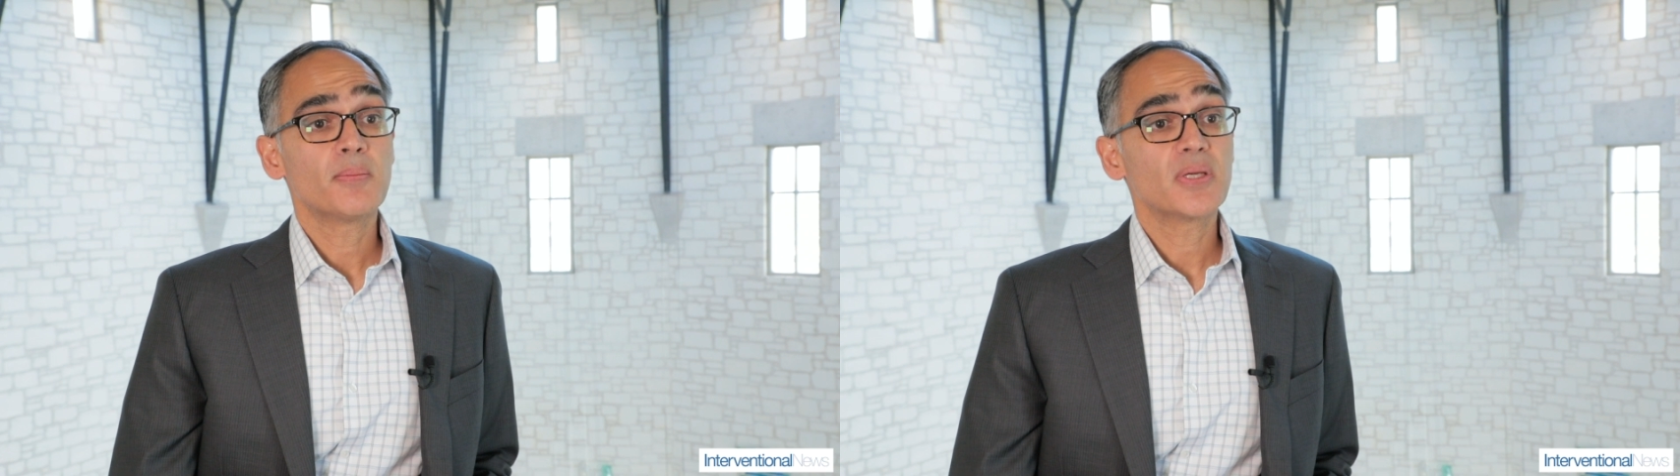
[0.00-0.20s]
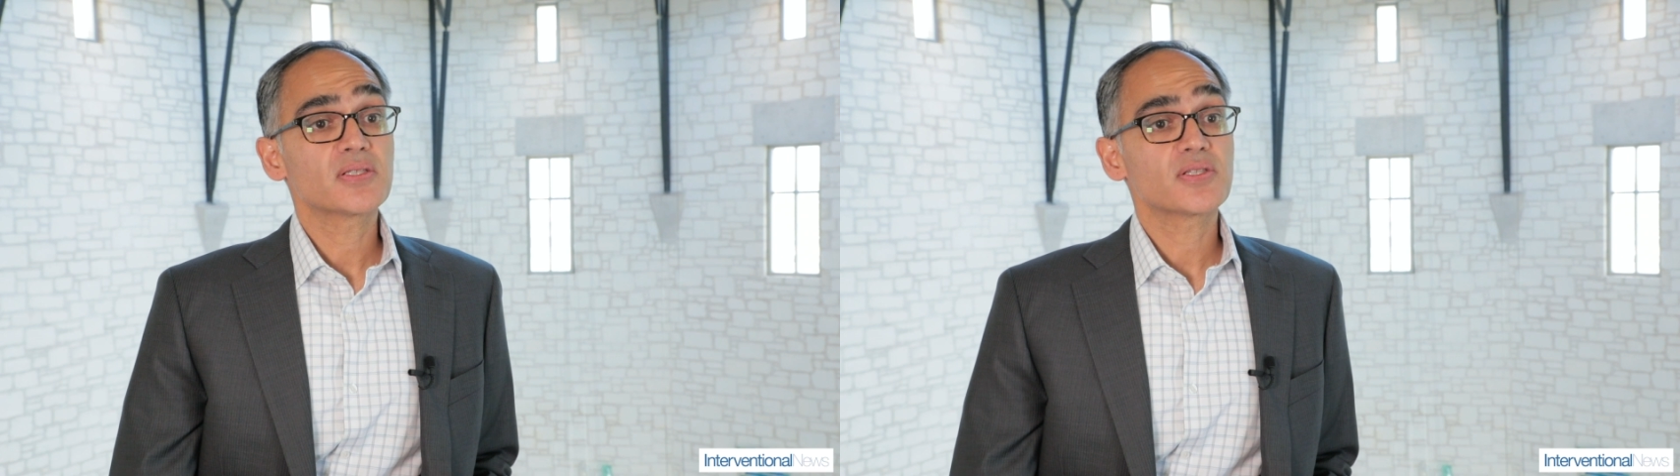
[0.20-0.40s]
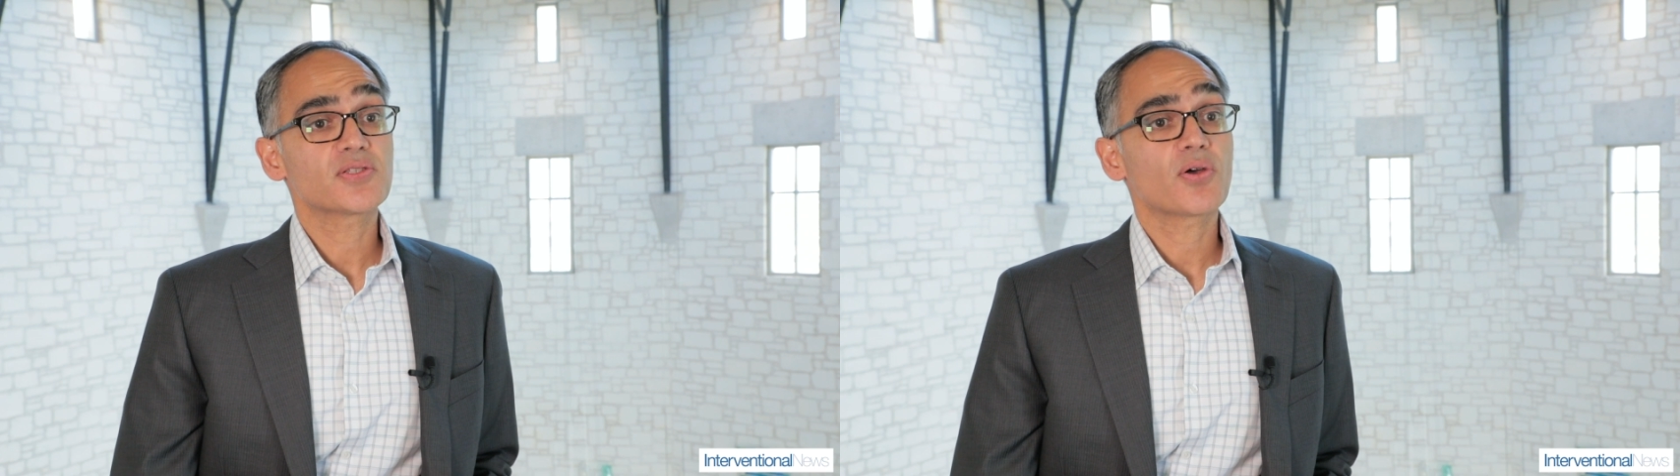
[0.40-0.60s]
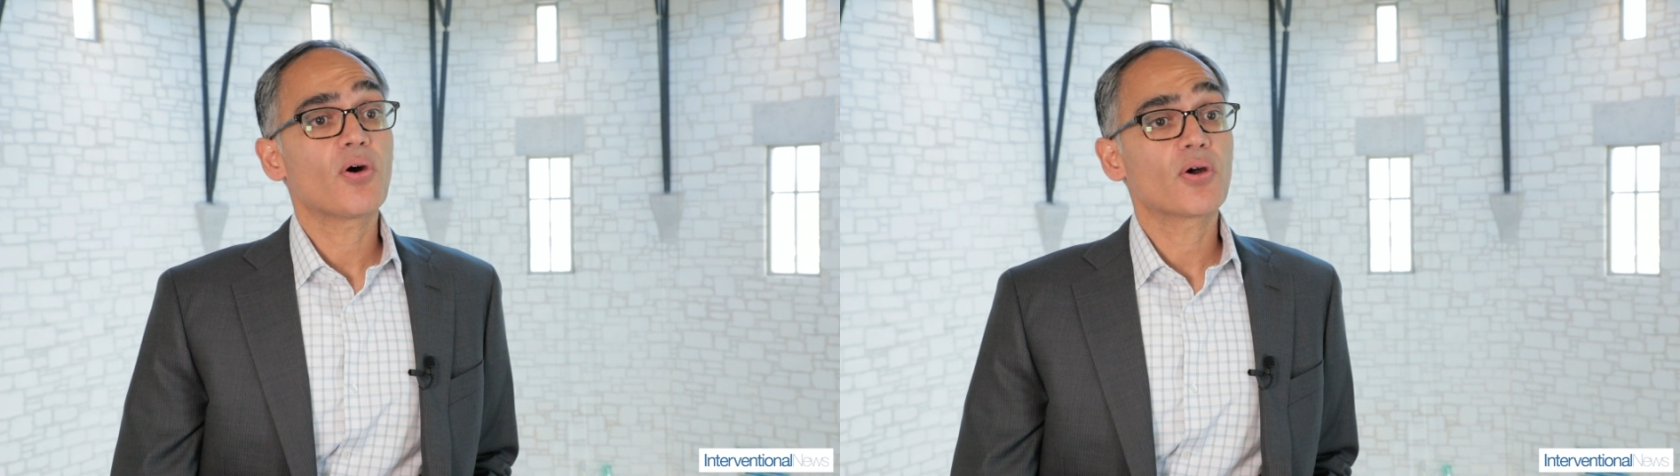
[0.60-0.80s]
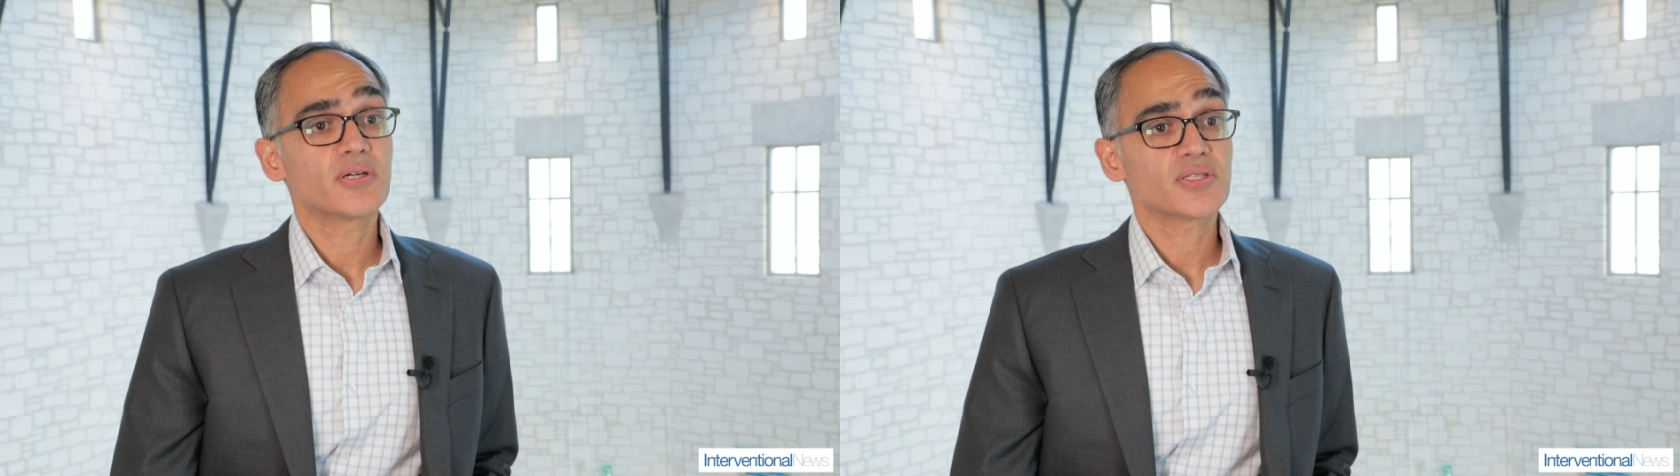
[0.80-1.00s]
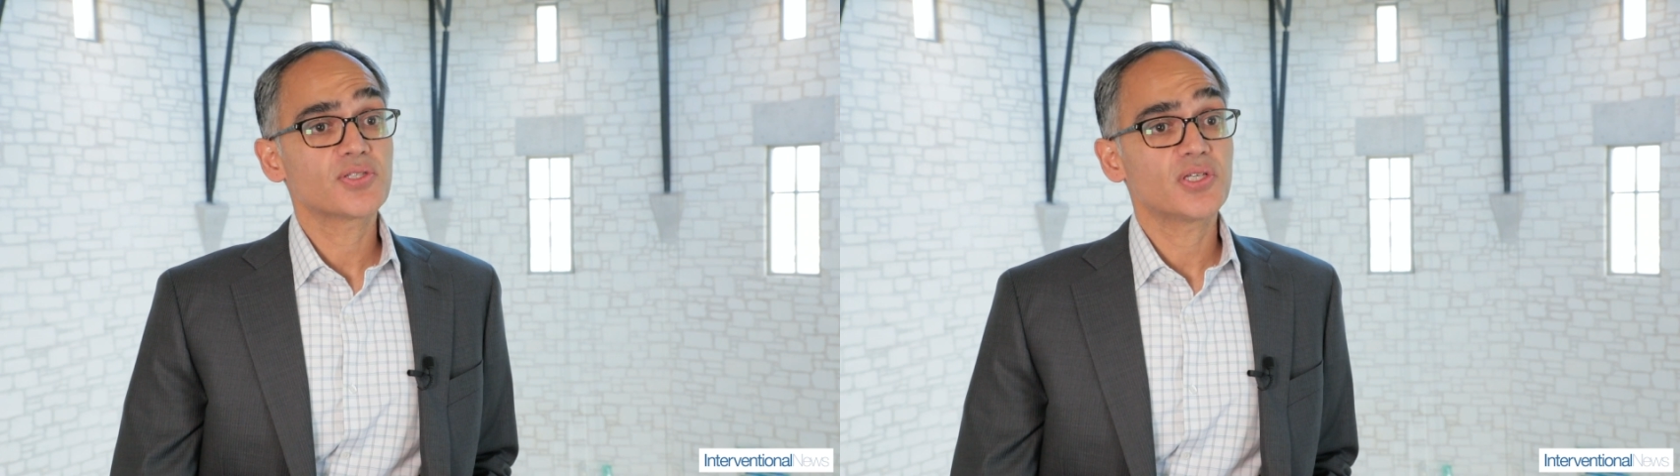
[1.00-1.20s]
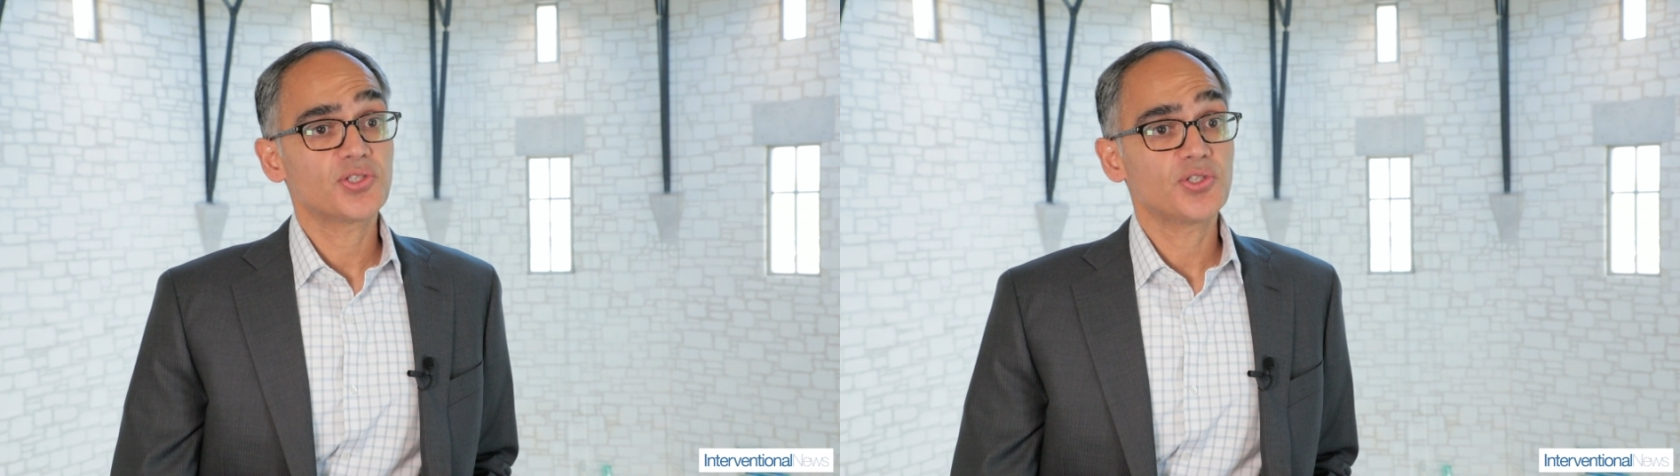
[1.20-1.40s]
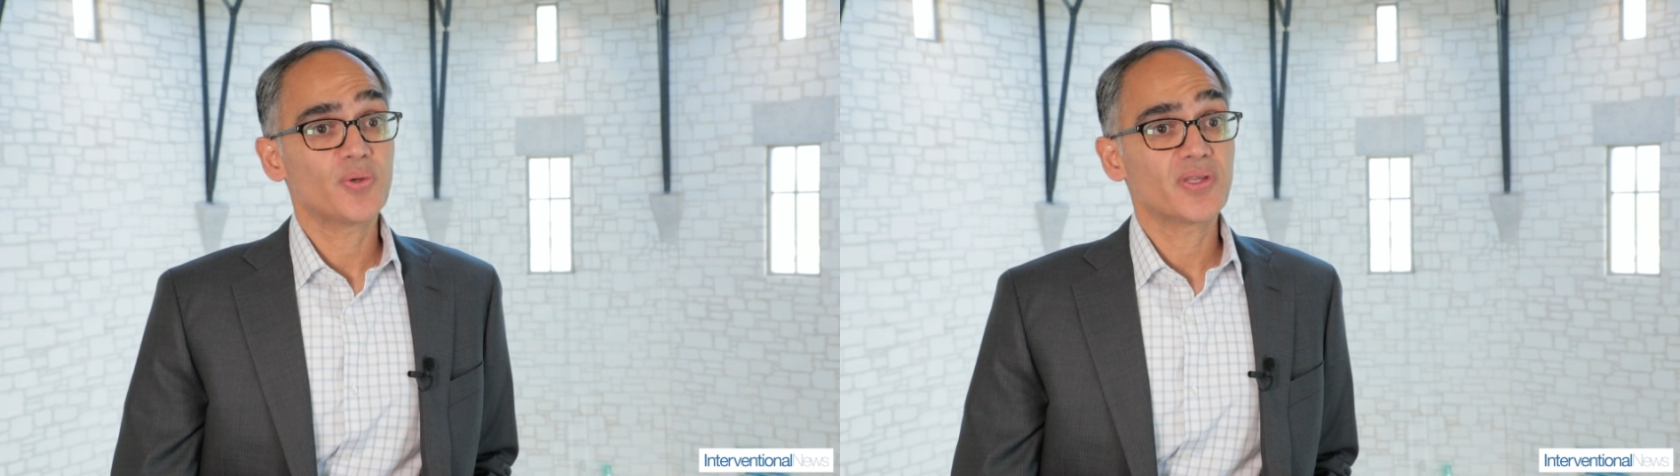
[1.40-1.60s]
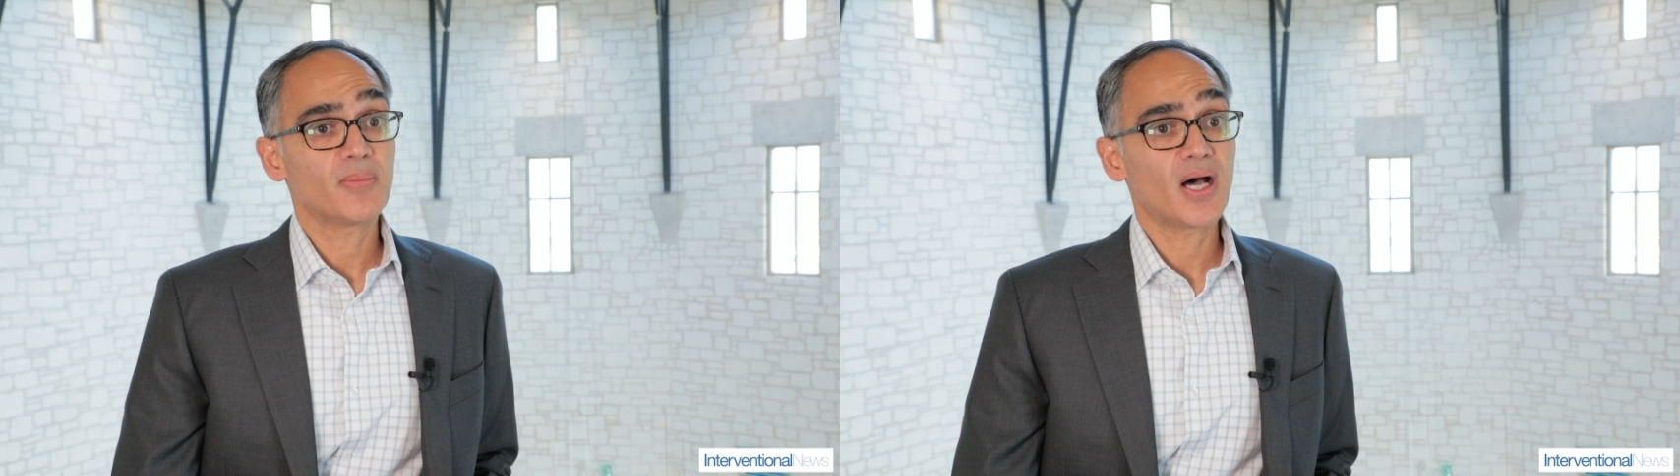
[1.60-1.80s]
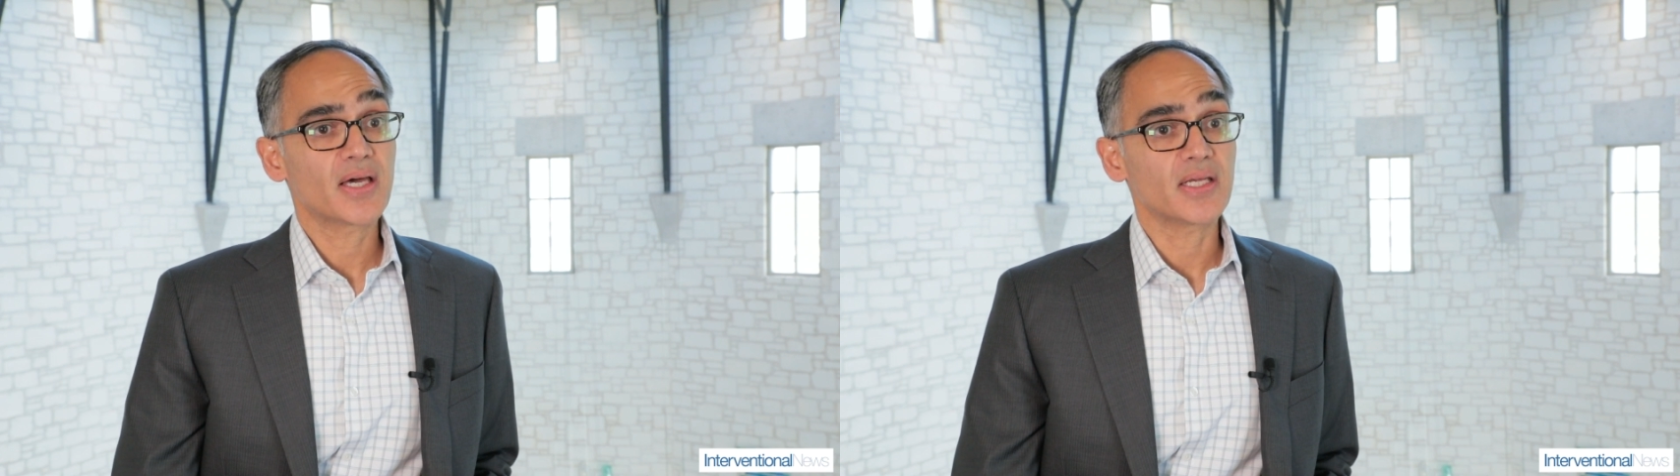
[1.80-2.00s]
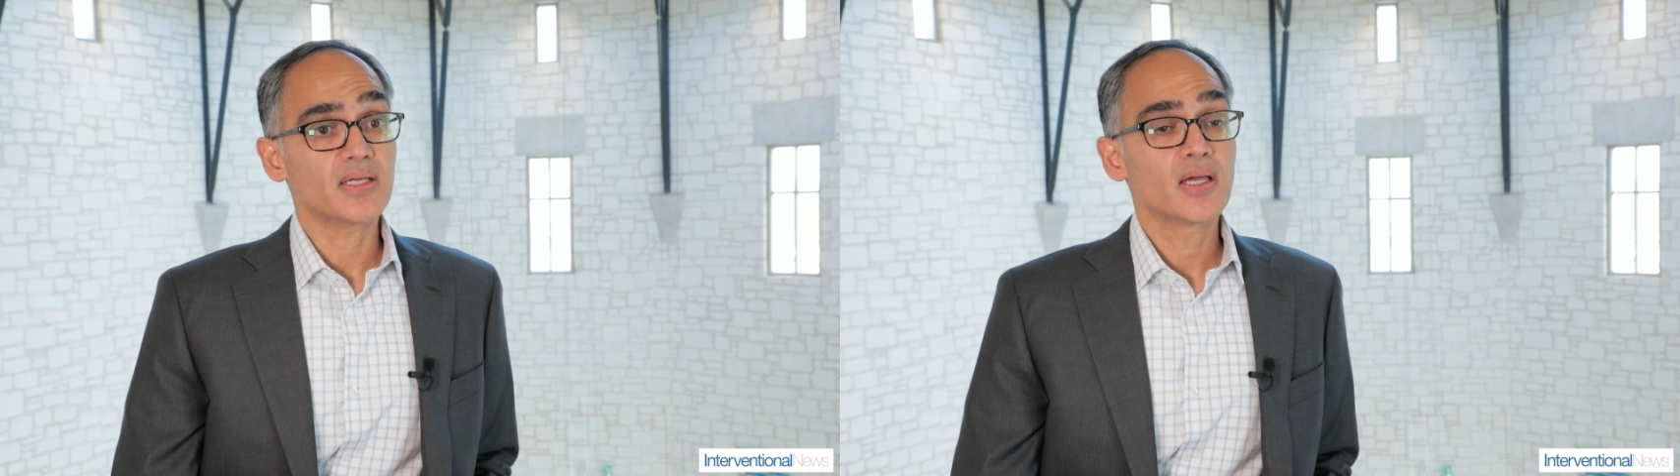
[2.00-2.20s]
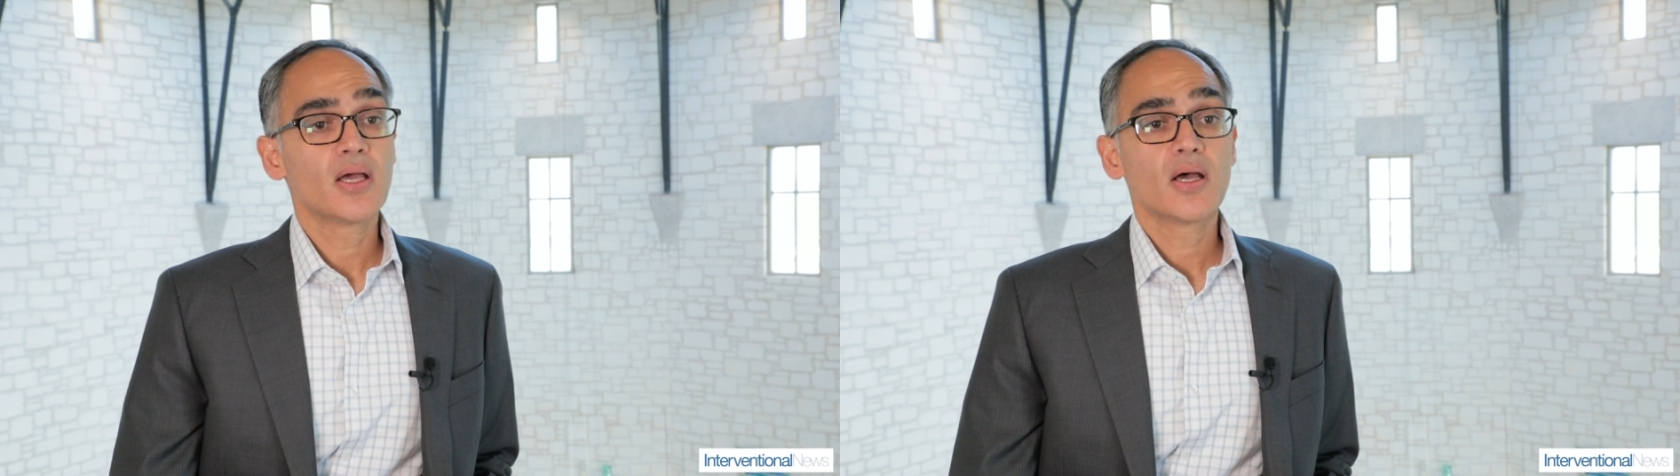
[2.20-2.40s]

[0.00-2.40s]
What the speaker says: because it's the hardest tissue in the body.